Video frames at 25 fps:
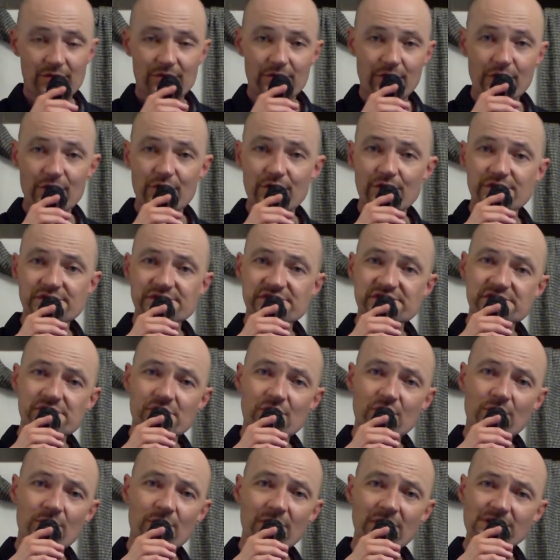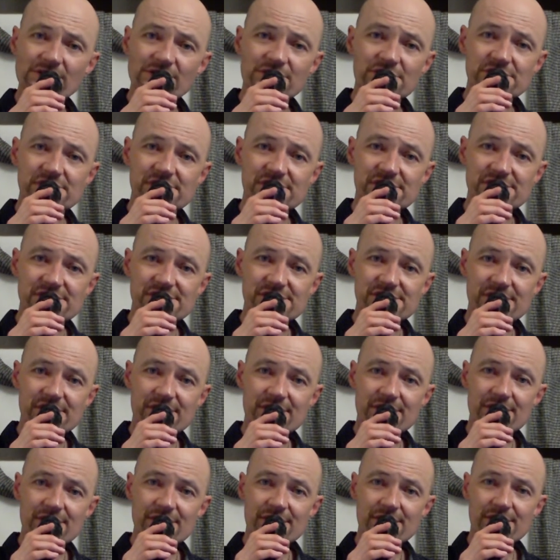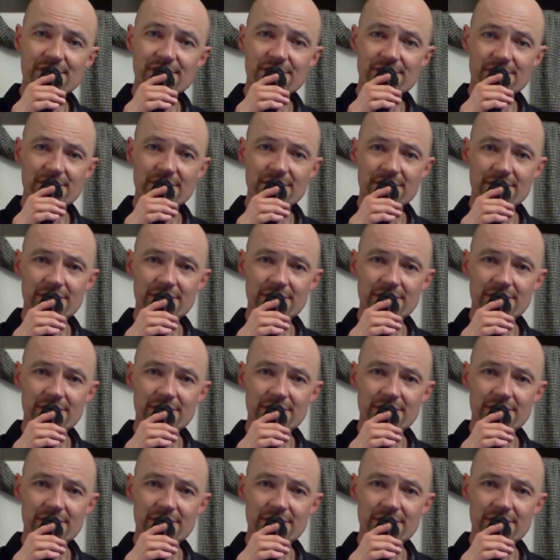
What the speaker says: There's so much to say,